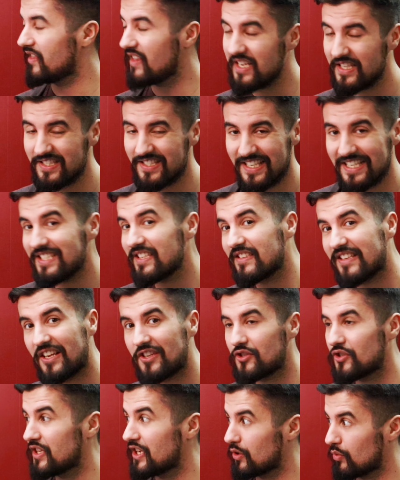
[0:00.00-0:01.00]
This is
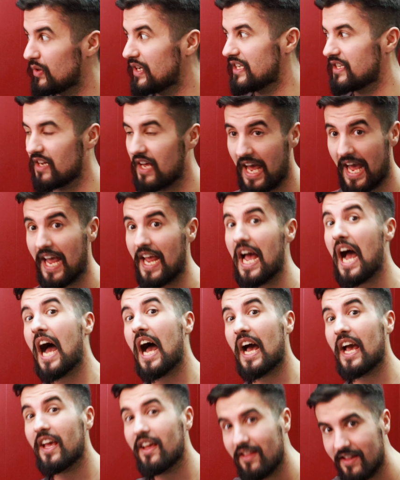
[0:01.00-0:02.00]
essentially Krita
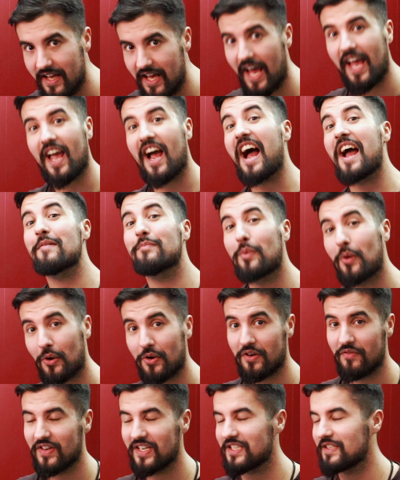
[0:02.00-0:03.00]
AI, the AI
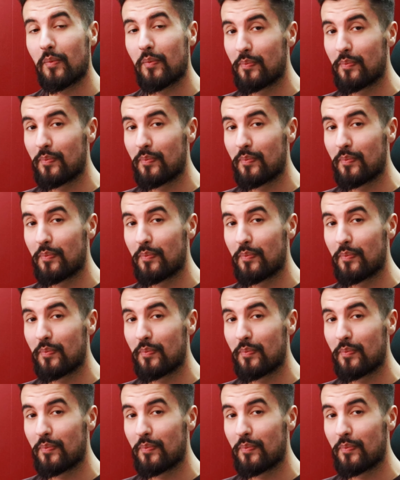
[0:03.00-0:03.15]
part of it.